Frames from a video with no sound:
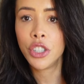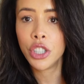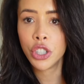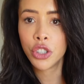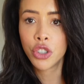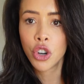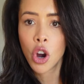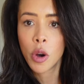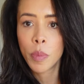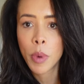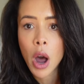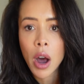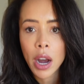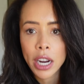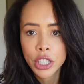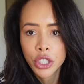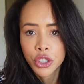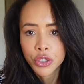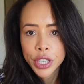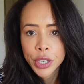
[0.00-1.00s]
to shop high
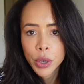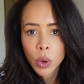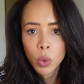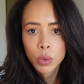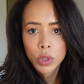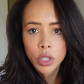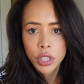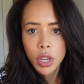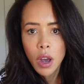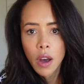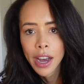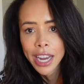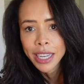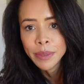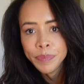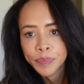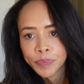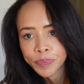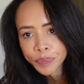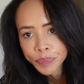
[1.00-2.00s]
street all the
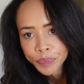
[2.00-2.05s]
time.